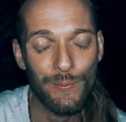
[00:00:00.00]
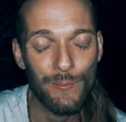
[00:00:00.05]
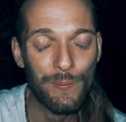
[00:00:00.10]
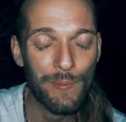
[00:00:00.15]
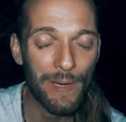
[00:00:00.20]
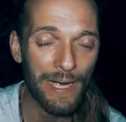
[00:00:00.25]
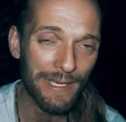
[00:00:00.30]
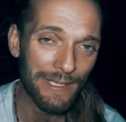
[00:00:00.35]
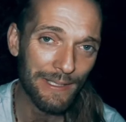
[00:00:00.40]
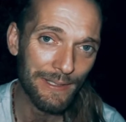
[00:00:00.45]

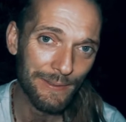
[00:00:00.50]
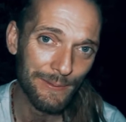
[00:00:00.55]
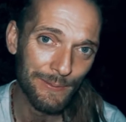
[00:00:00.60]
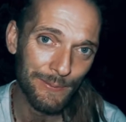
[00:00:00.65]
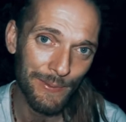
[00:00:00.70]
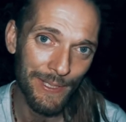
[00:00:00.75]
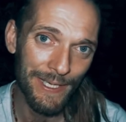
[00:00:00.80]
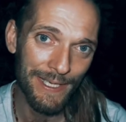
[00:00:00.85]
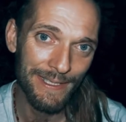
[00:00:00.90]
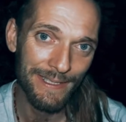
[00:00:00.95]
back
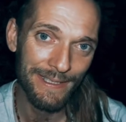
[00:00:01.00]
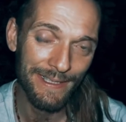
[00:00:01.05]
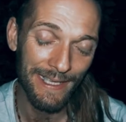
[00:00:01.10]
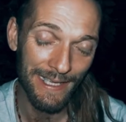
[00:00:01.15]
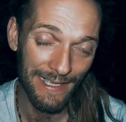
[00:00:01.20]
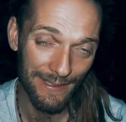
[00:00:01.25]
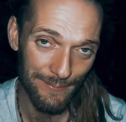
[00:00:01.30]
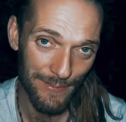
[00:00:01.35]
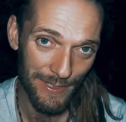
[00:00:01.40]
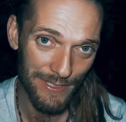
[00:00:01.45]
when
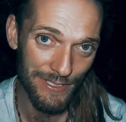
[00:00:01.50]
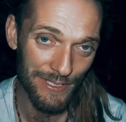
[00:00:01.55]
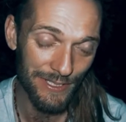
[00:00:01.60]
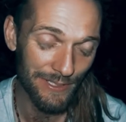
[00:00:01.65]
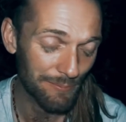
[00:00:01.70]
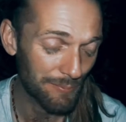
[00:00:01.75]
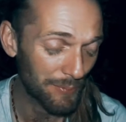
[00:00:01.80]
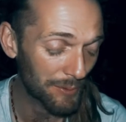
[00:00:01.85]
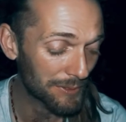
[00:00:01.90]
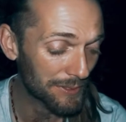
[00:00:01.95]
I
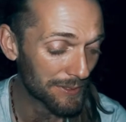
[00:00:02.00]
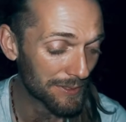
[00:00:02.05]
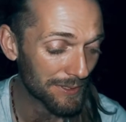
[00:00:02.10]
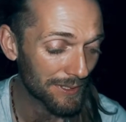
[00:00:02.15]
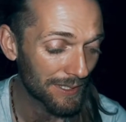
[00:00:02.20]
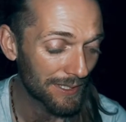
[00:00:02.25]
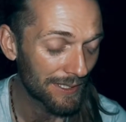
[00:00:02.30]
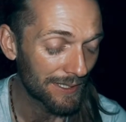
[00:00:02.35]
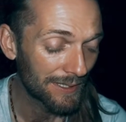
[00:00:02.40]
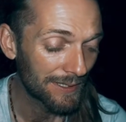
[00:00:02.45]
mentioned books,
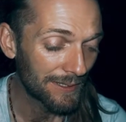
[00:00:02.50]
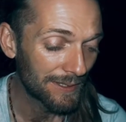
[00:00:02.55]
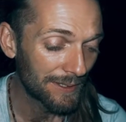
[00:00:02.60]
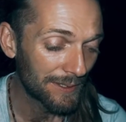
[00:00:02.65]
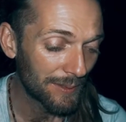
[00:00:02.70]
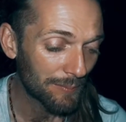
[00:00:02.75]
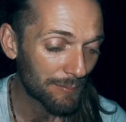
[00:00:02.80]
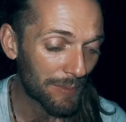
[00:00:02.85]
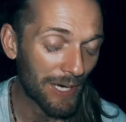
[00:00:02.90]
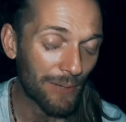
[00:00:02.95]

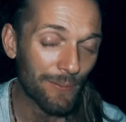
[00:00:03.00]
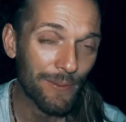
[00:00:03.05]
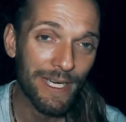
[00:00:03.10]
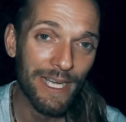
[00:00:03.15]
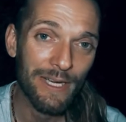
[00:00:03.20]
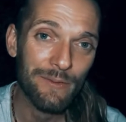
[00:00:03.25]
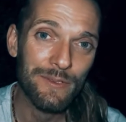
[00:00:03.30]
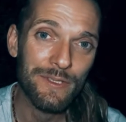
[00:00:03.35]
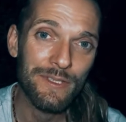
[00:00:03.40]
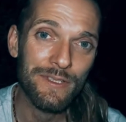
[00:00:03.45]
back when
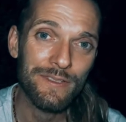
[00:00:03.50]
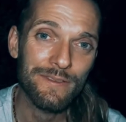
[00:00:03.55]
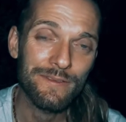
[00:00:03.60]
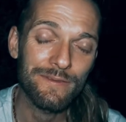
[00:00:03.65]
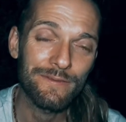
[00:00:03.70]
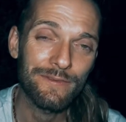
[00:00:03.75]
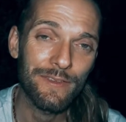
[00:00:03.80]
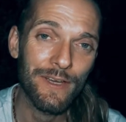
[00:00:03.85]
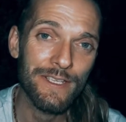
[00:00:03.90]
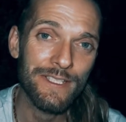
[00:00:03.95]
I was
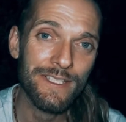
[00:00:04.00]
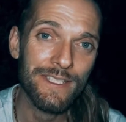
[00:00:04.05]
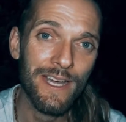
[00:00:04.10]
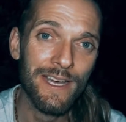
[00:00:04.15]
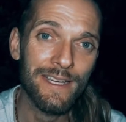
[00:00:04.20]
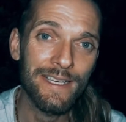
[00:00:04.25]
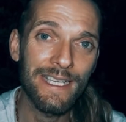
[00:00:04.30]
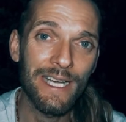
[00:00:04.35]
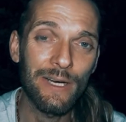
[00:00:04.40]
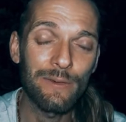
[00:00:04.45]
first
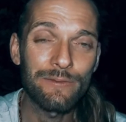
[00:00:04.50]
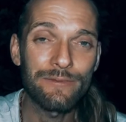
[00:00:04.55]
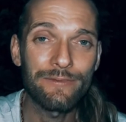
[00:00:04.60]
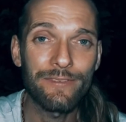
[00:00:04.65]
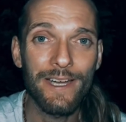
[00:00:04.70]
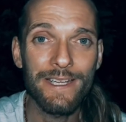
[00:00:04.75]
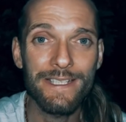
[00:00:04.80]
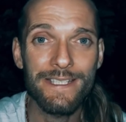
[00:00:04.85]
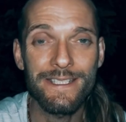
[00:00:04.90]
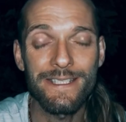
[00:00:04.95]
starting out
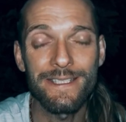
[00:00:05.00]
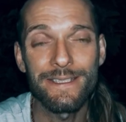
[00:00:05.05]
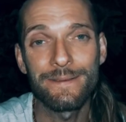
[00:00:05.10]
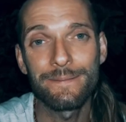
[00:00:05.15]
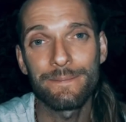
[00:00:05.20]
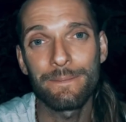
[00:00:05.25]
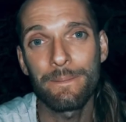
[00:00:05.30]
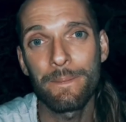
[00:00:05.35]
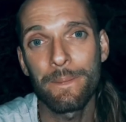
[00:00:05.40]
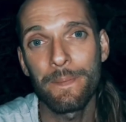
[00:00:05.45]
fasting.
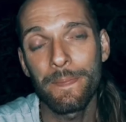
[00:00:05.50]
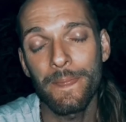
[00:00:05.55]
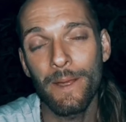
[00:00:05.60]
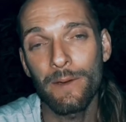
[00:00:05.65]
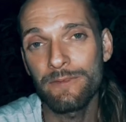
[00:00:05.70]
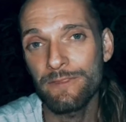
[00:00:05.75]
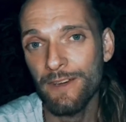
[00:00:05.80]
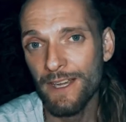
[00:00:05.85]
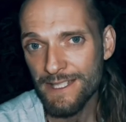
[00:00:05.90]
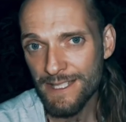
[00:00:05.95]
Now,
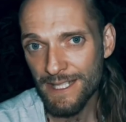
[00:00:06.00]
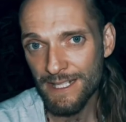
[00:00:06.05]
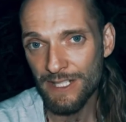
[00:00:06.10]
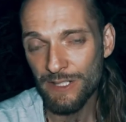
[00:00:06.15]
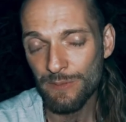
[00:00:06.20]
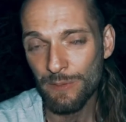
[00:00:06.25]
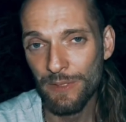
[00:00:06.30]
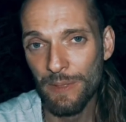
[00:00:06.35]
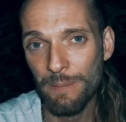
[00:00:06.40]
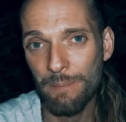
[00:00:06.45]
fasting
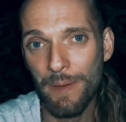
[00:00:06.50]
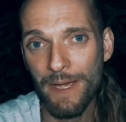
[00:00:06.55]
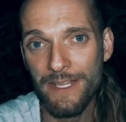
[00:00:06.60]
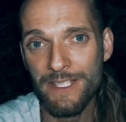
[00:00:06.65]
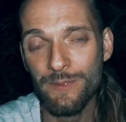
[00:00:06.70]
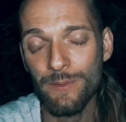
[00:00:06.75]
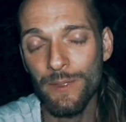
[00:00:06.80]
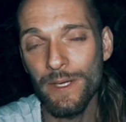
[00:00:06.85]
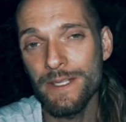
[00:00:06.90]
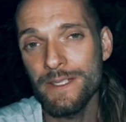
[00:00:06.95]
is one of the
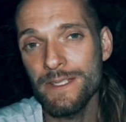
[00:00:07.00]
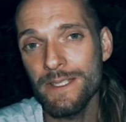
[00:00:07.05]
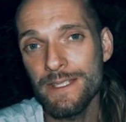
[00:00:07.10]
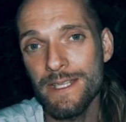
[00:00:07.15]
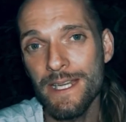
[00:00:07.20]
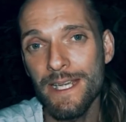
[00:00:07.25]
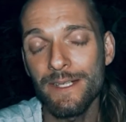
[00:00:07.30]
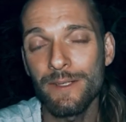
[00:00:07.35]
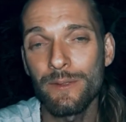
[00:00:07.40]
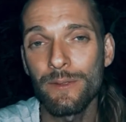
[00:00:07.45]
best ways to
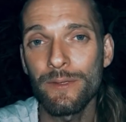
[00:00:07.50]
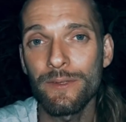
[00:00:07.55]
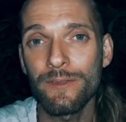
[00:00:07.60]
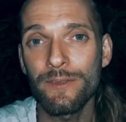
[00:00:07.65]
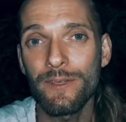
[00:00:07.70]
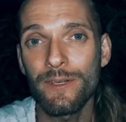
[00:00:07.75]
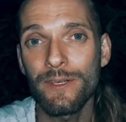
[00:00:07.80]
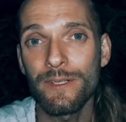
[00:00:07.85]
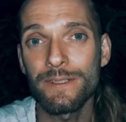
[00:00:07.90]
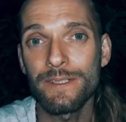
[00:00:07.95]
take no
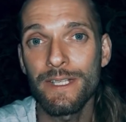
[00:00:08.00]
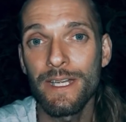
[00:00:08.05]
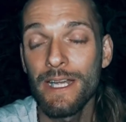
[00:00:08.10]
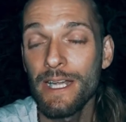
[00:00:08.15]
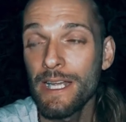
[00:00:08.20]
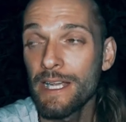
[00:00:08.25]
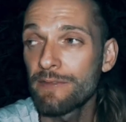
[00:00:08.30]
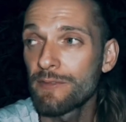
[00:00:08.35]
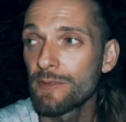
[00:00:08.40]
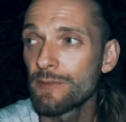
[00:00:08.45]
thought.
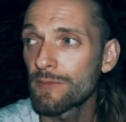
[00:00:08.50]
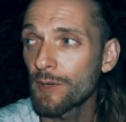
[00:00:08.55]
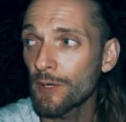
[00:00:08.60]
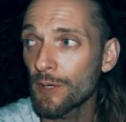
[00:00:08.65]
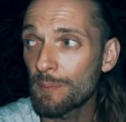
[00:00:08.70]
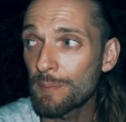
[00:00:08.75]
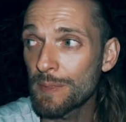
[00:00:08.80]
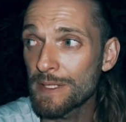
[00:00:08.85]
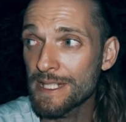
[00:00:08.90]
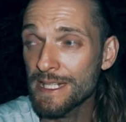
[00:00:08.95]
If you've got
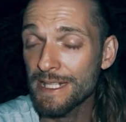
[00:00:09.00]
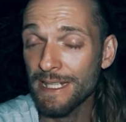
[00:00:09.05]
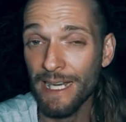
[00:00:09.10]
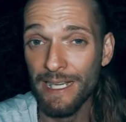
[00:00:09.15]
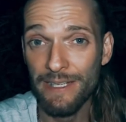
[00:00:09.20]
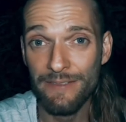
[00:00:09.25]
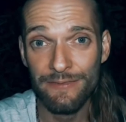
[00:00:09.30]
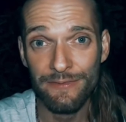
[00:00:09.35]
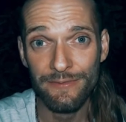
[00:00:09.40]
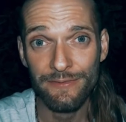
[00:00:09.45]
a busy
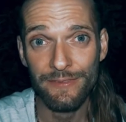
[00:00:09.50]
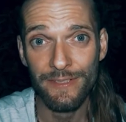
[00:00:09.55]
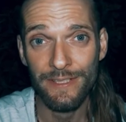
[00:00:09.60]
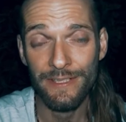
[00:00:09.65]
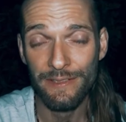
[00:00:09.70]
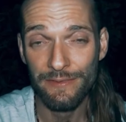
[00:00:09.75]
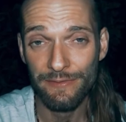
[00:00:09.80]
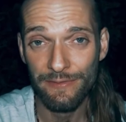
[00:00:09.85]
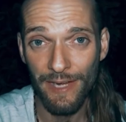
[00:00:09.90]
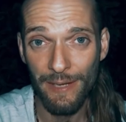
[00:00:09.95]
life
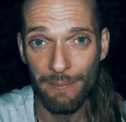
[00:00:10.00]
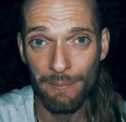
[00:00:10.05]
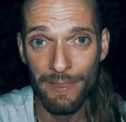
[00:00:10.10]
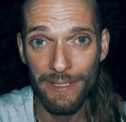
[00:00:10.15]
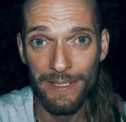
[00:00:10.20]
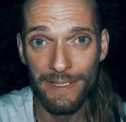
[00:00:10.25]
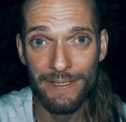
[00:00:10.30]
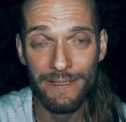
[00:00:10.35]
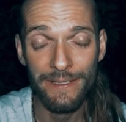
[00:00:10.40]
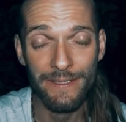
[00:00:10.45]
and a
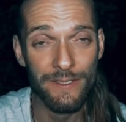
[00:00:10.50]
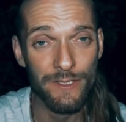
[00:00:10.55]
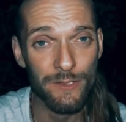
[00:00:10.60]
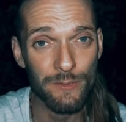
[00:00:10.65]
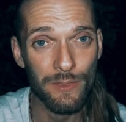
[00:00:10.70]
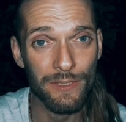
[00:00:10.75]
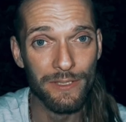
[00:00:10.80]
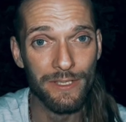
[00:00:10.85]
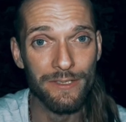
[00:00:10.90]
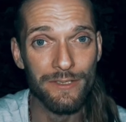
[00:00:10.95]
family and
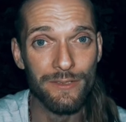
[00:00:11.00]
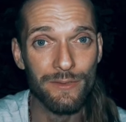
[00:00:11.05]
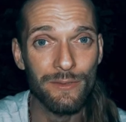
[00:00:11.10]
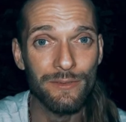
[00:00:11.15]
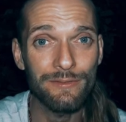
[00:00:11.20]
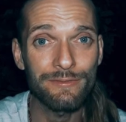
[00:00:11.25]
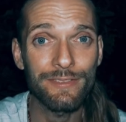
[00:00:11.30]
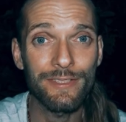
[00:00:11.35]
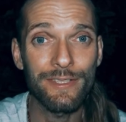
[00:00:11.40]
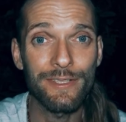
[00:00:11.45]
so on and
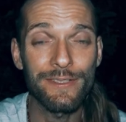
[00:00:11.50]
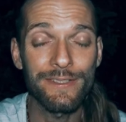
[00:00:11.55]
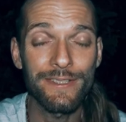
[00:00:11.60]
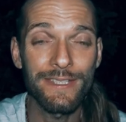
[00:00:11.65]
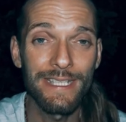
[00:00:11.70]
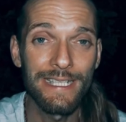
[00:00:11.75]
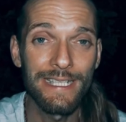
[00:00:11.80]
so forth,